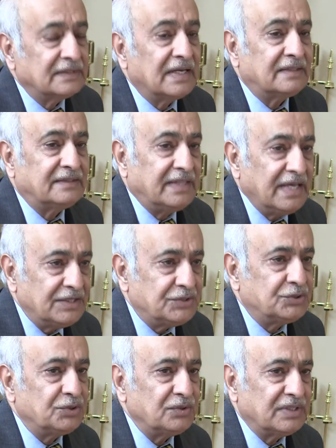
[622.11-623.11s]
That they
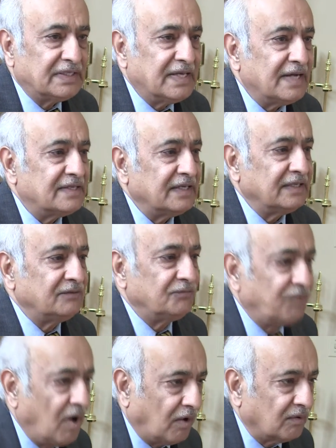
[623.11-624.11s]
should get
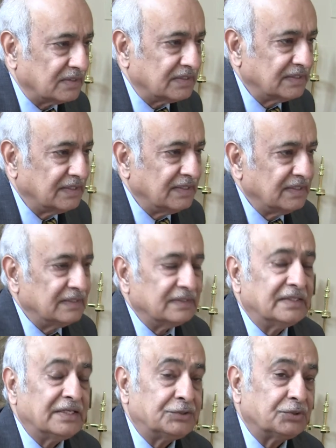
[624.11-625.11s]
involved.
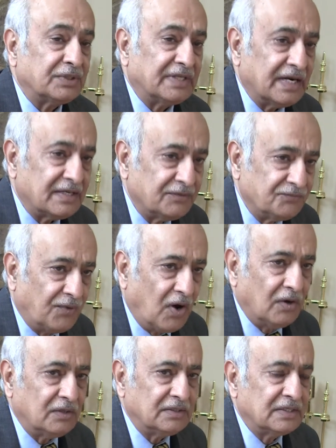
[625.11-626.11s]
They should get
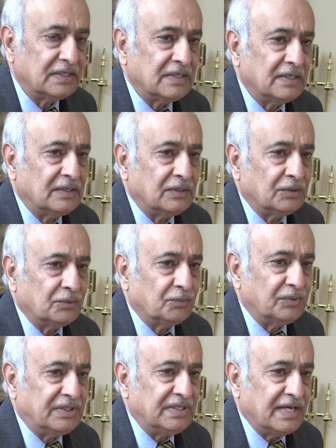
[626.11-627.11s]
involved
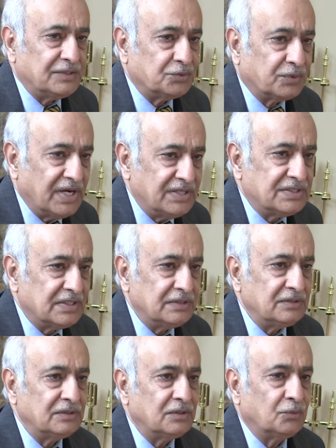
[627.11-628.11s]
with the
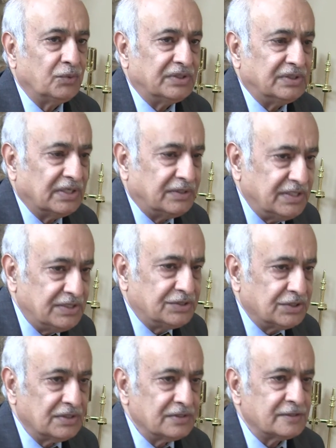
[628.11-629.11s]
education, with the
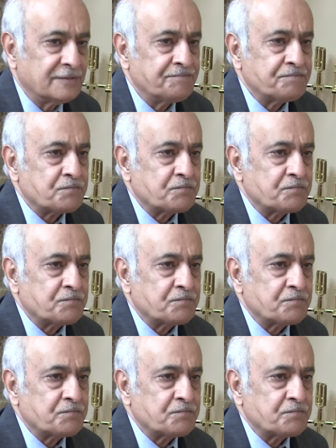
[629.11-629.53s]
teachers,